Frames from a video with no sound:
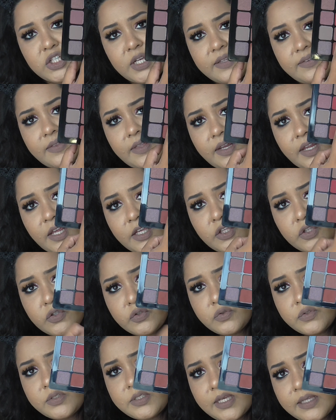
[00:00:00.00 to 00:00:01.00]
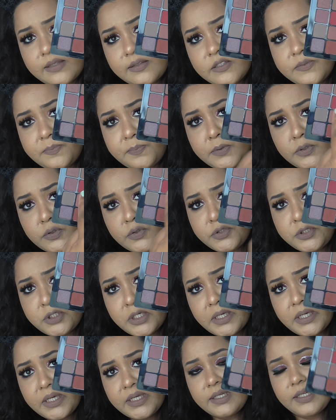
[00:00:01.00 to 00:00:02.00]
shade that I used and this blue
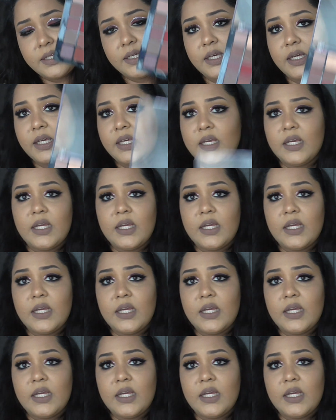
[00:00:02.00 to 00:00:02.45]
shade.